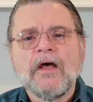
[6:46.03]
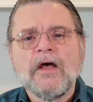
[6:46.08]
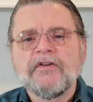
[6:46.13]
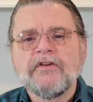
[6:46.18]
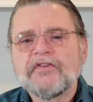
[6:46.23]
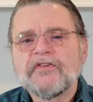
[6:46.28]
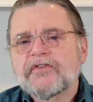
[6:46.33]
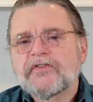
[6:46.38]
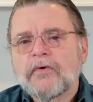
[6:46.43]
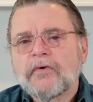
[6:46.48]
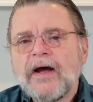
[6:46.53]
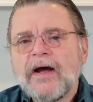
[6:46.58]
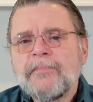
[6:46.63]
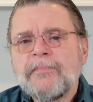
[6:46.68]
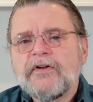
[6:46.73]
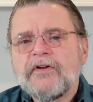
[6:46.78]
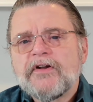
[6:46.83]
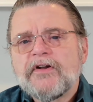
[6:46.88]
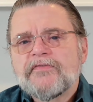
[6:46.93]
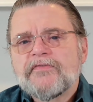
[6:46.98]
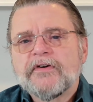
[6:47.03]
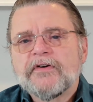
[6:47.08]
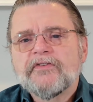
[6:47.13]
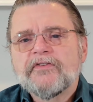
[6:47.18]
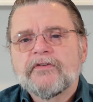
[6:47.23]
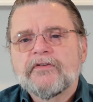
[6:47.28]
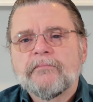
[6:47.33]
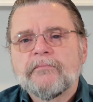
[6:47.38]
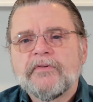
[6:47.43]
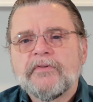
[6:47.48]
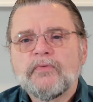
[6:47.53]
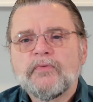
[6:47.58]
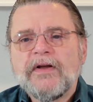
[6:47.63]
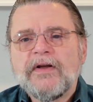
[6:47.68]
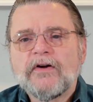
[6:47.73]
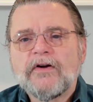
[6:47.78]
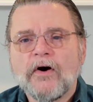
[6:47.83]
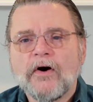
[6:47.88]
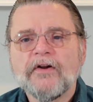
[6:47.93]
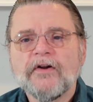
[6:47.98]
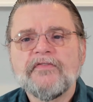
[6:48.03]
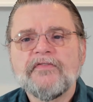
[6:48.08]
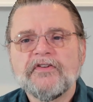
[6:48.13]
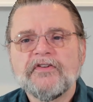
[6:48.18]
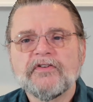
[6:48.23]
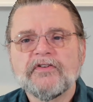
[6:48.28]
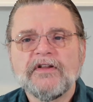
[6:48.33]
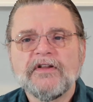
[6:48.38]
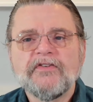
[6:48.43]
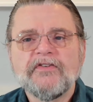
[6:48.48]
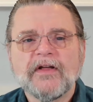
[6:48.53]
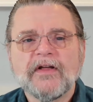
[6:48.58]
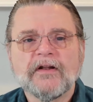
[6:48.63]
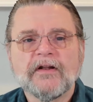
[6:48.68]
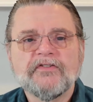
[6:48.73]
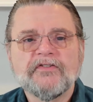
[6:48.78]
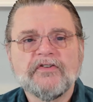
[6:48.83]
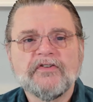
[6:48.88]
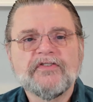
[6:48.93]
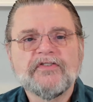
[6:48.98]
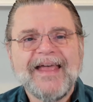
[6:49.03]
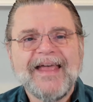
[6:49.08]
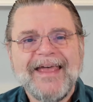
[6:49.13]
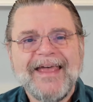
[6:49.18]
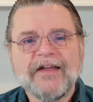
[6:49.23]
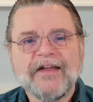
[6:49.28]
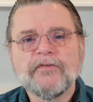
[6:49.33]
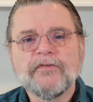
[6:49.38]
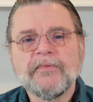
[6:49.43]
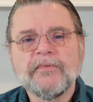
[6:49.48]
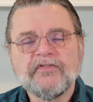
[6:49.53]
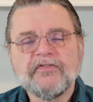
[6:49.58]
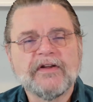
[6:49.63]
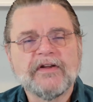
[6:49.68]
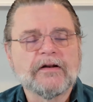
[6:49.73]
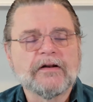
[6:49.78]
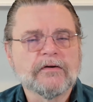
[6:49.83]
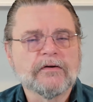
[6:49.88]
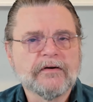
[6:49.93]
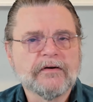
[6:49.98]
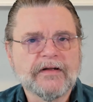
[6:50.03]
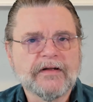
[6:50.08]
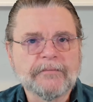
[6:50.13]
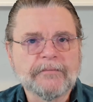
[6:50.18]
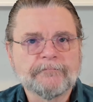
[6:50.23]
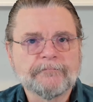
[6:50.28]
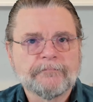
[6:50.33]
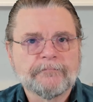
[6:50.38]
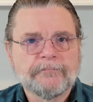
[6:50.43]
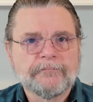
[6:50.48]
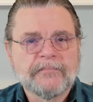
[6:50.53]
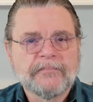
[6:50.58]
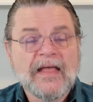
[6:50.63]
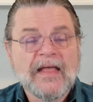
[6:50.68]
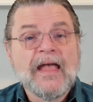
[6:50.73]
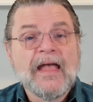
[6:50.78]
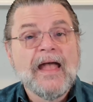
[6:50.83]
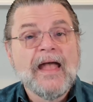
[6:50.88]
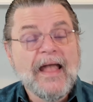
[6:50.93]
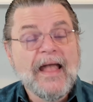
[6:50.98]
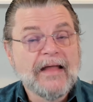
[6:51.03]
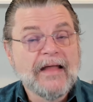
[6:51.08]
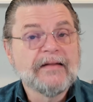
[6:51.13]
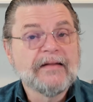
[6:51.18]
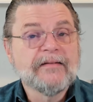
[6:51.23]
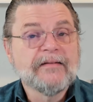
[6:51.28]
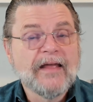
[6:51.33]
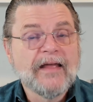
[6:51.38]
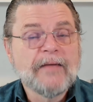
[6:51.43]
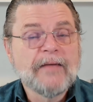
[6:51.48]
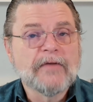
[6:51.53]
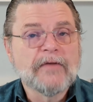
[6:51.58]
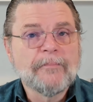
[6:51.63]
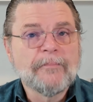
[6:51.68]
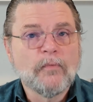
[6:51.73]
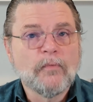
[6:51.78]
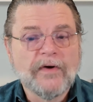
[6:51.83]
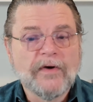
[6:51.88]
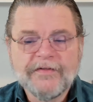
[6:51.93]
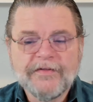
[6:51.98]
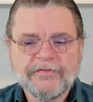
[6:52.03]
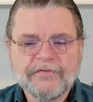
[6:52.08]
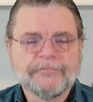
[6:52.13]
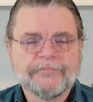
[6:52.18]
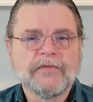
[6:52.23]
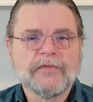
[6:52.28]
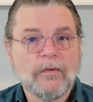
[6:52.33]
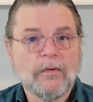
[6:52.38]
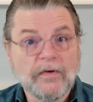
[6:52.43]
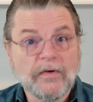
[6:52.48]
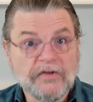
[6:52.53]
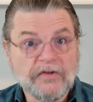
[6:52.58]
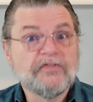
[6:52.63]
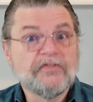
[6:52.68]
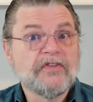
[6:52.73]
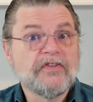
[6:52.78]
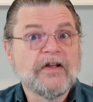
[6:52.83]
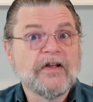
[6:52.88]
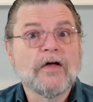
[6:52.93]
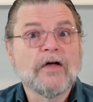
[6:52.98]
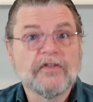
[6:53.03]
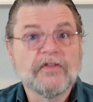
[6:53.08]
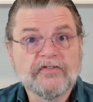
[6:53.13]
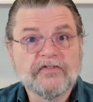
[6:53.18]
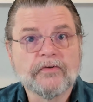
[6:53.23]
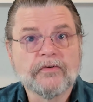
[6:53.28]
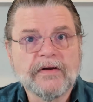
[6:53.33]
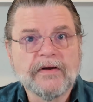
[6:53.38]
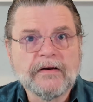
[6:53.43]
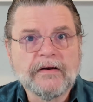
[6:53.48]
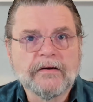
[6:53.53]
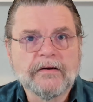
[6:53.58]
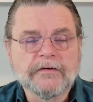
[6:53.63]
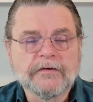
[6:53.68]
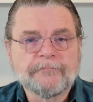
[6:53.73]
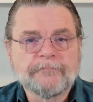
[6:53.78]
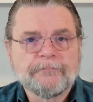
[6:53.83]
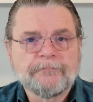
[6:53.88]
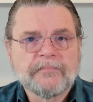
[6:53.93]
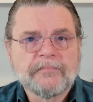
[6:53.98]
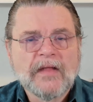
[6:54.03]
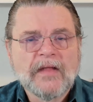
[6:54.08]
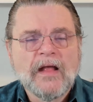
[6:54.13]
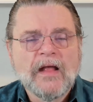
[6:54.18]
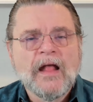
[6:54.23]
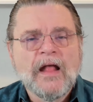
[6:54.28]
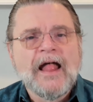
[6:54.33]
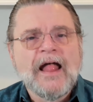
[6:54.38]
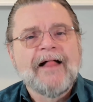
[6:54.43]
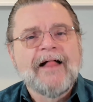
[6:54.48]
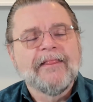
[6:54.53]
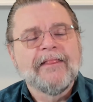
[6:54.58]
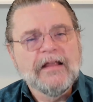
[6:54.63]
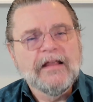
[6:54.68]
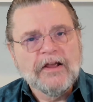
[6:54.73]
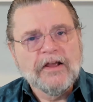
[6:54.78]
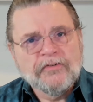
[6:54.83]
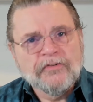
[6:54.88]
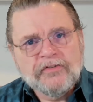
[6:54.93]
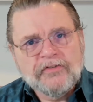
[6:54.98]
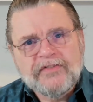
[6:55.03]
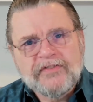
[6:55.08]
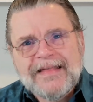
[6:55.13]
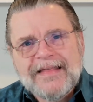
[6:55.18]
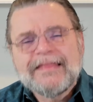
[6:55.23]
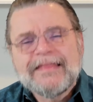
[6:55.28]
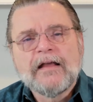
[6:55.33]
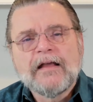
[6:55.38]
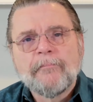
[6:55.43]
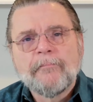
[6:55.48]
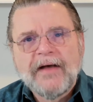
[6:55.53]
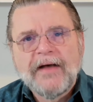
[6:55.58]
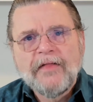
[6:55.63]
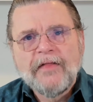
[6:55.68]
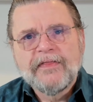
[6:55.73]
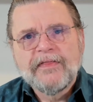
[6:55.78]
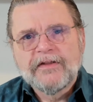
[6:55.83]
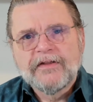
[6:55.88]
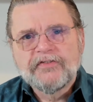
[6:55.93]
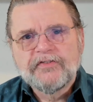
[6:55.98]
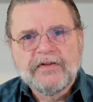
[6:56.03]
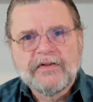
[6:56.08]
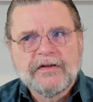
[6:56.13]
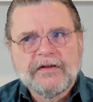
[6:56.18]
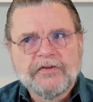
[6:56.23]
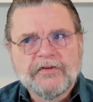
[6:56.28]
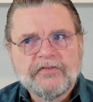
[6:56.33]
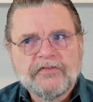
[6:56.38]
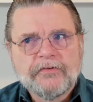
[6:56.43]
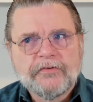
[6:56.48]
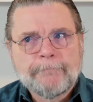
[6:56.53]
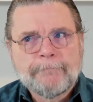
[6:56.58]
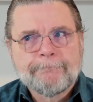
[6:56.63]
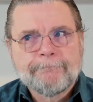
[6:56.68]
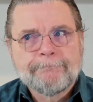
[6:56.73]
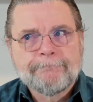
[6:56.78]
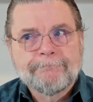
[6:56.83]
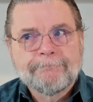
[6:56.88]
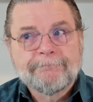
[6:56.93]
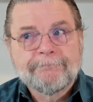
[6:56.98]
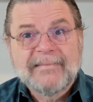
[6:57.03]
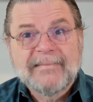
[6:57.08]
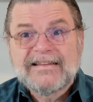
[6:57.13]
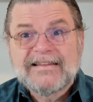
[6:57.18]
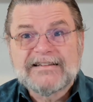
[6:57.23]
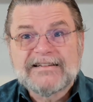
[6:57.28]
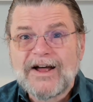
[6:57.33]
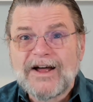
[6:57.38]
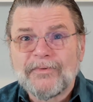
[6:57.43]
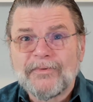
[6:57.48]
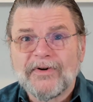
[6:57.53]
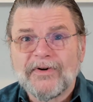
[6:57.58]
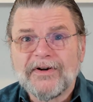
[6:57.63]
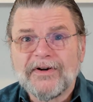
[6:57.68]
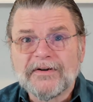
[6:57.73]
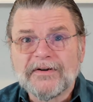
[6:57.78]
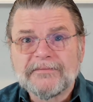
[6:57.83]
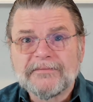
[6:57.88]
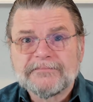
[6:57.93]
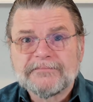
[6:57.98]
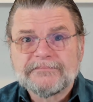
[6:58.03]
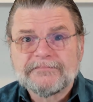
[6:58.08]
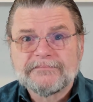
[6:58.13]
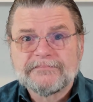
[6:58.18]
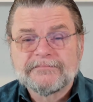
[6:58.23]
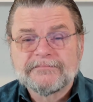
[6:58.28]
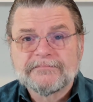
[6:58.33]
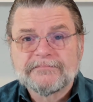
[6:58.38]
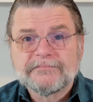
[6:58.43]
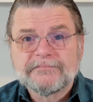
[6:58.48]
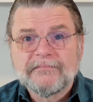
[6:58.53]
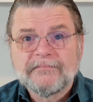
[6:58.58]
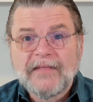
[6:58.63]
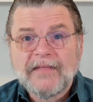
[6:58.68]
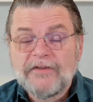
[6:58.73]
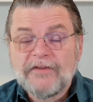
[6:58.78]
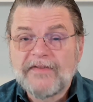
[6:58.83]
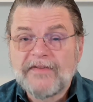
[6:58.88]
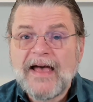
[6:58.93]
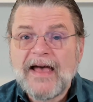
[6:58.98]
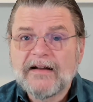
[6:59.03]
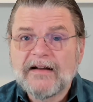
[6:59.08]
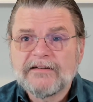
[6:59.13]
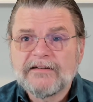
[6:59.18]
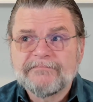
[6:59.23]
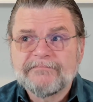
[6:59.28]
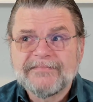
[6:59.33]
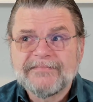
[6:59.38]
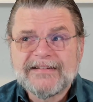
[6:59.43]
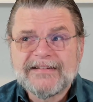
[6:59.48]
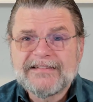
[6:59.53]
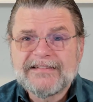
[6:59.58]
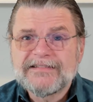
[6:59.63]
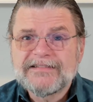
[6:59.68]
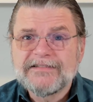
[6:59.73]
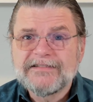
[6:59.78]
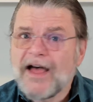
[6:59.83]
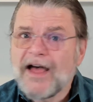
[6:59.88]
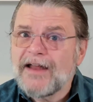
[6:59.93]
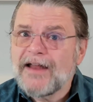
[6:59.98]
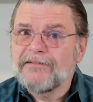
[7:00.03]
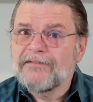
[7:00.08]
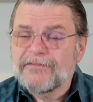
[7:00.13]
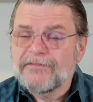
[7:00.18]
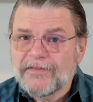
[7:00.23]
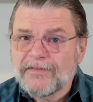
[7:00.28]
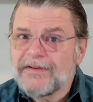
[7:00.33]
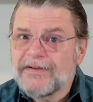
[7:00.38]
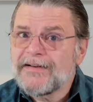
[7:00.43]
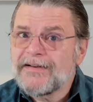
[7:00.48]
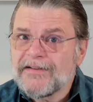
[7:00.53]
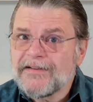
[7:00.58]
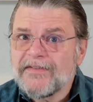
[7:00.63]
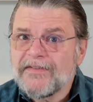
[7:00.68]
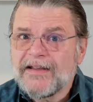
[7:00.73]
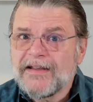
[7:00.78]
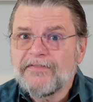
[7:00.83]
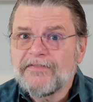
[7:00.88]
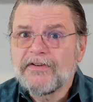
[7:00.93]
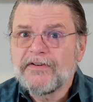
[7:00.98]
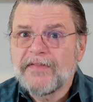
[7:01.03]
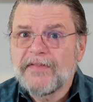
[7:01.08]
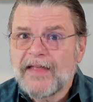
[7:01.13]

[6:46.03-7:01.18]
describe the difference between artificial intelligence and machine learning. And it came up with, well, what you see on the screen here. The interesting thing about this is it's not wrong. In fact, it's not really even